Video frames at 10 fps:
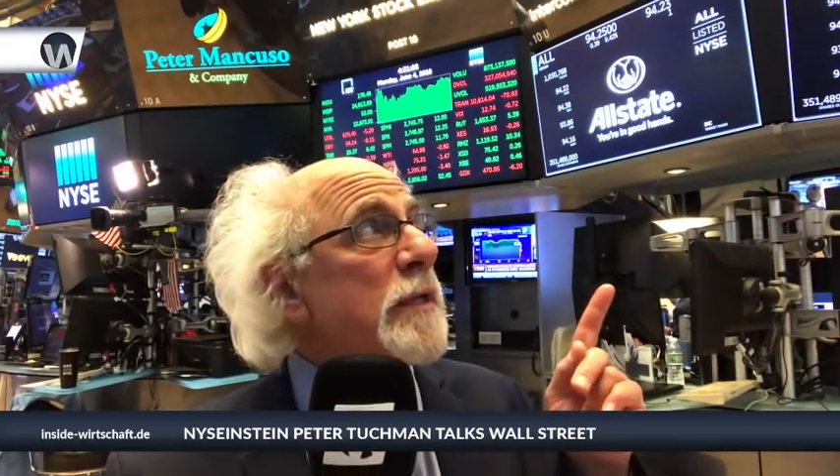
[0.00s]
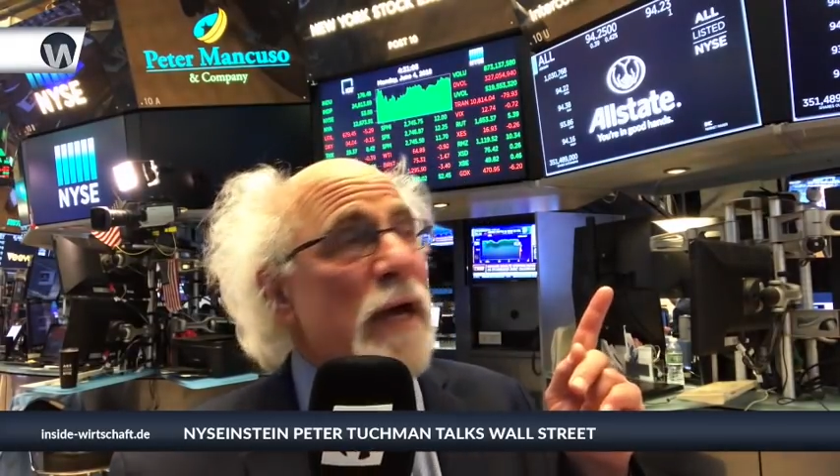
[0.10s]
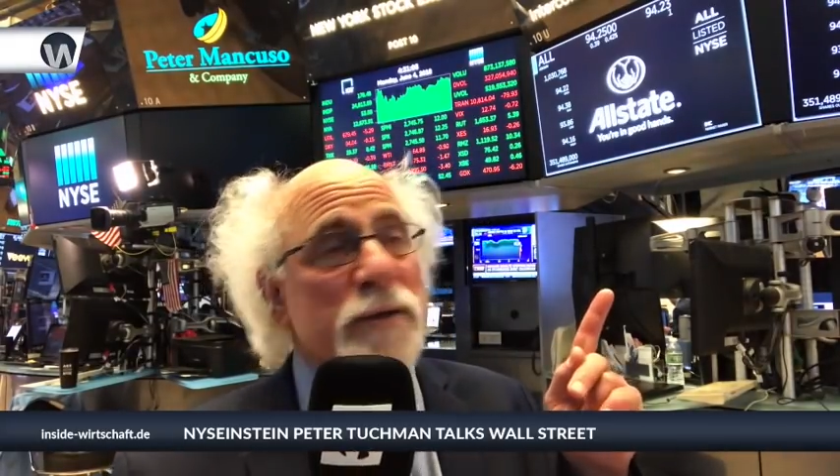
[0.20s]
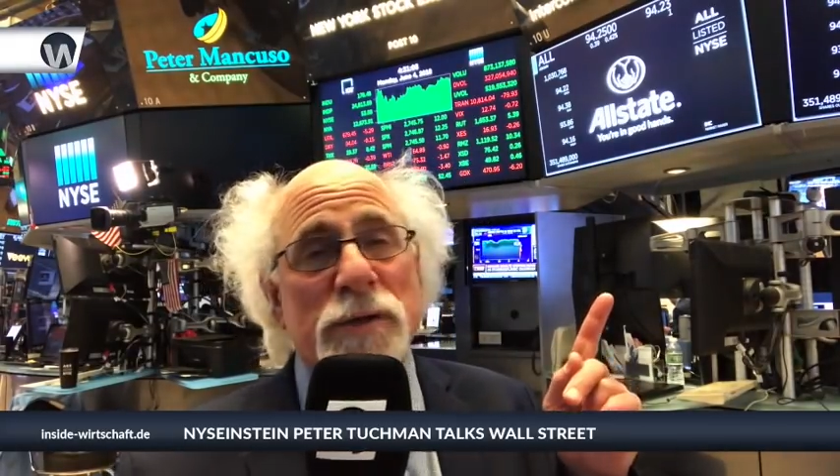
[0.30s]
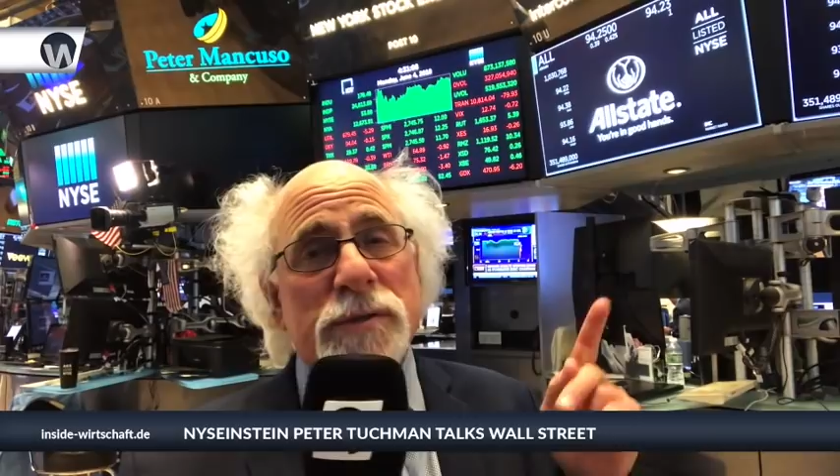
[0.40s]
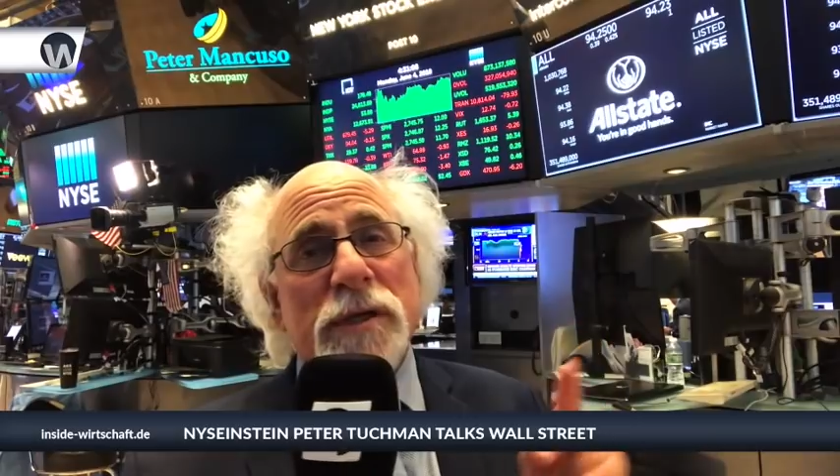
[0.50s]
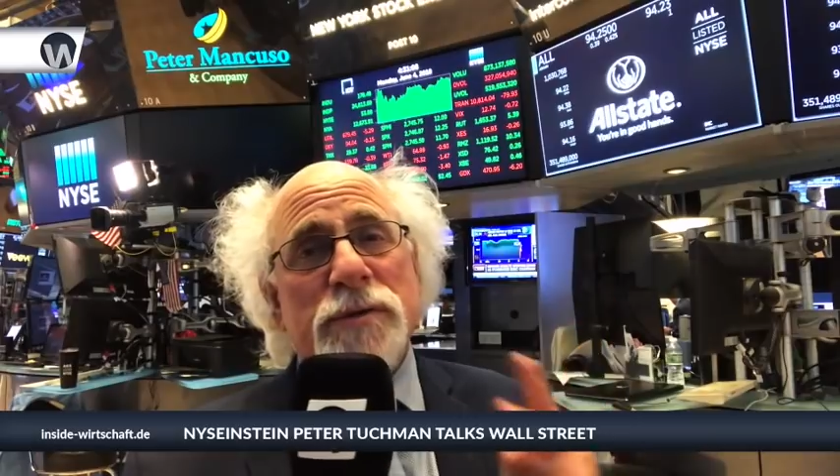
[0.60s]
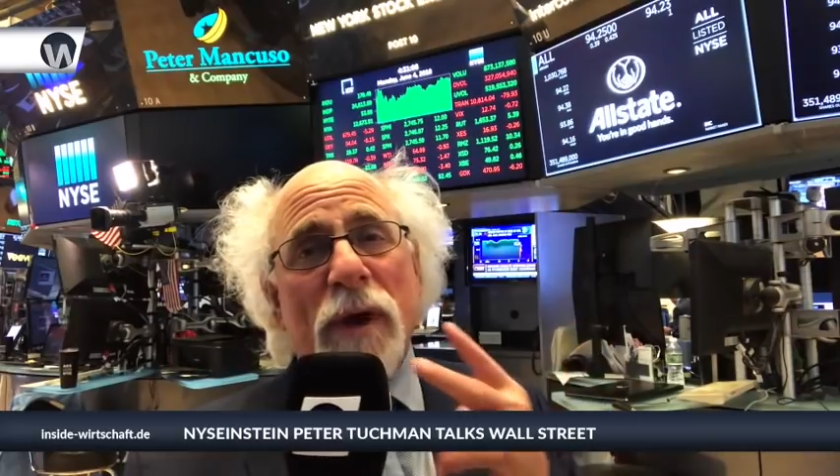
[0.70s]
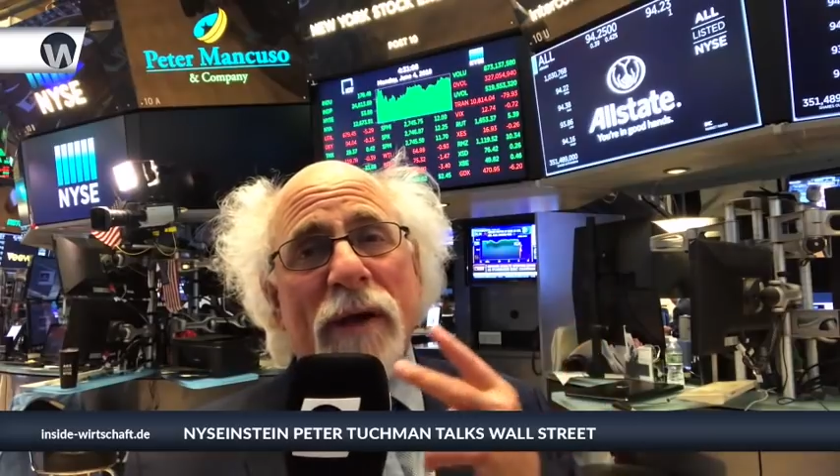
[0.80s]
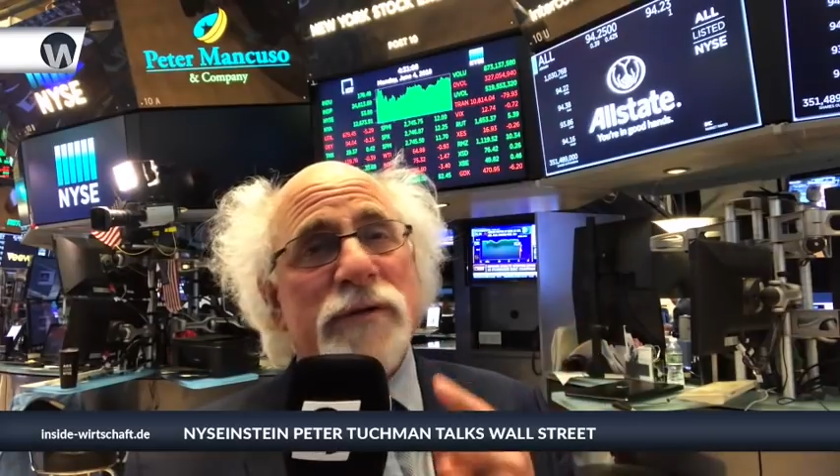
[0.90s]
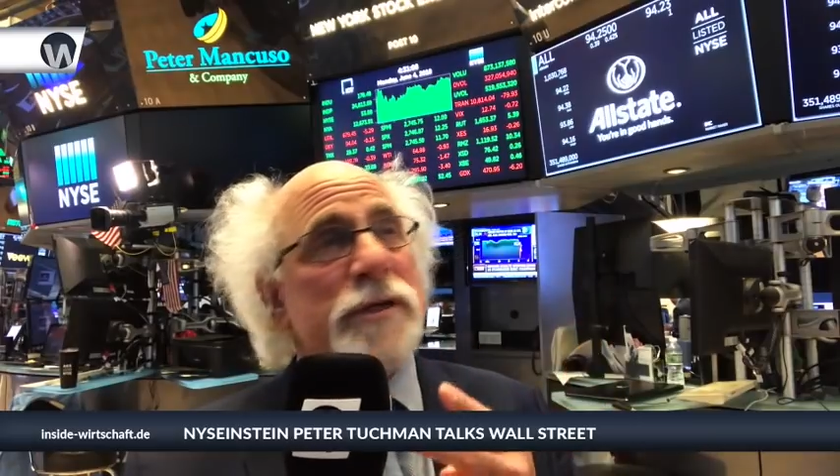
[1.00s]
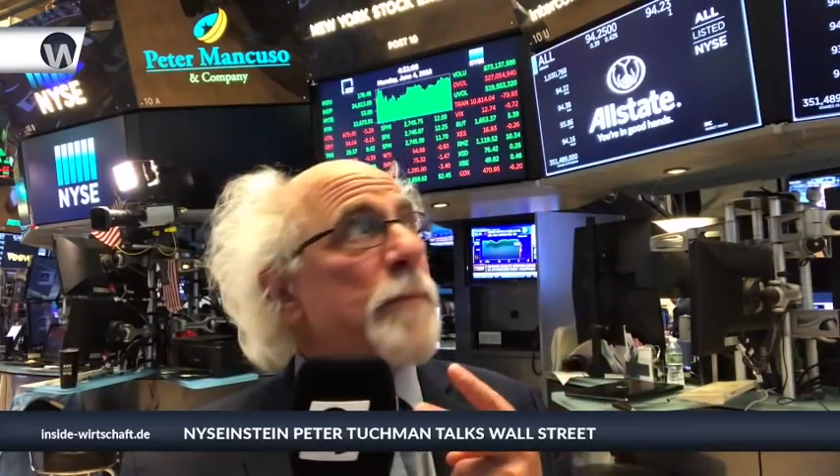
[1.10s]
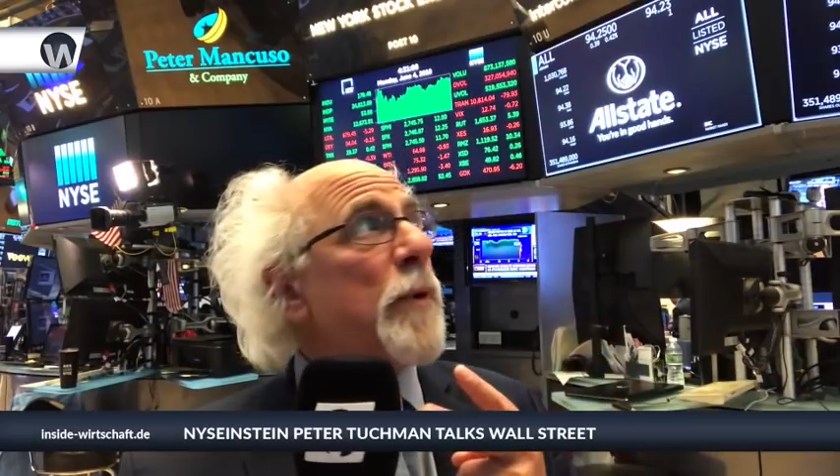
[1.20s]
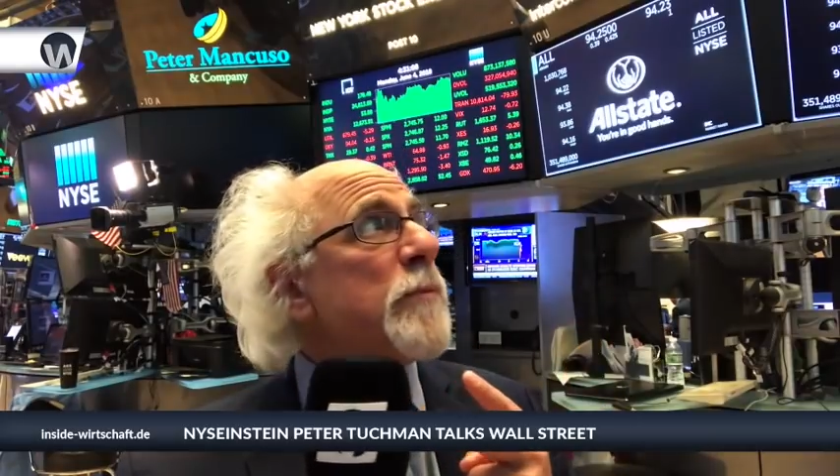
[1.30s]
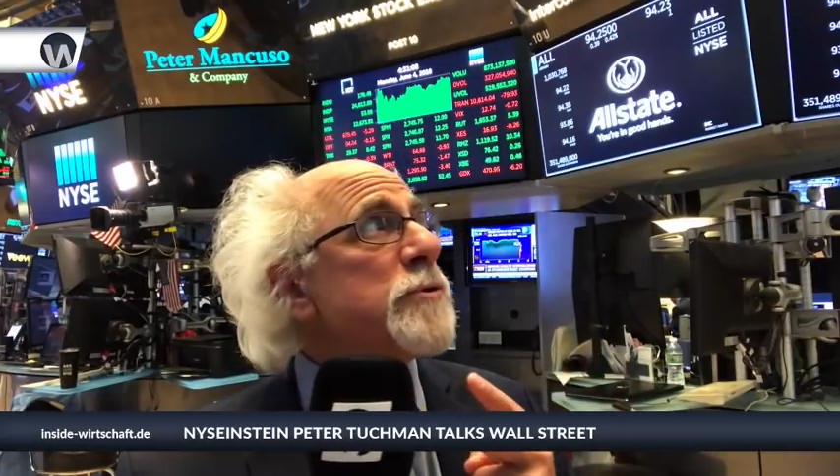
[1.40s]
Dow Jones Industrial Average
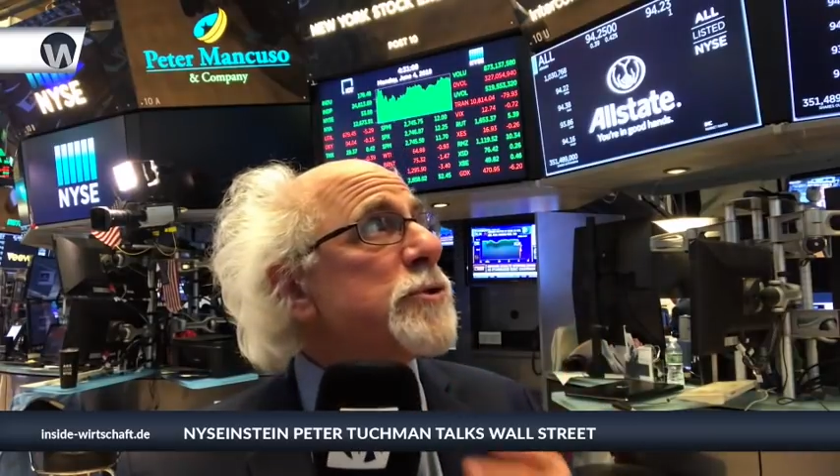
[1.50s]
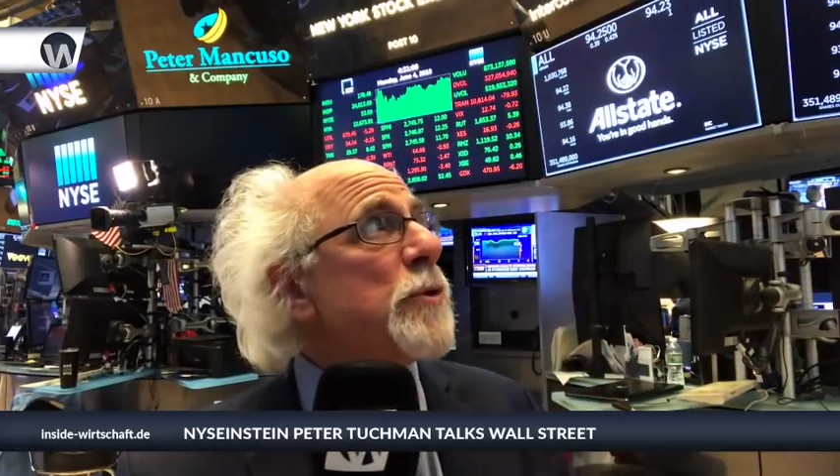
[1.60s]
up almost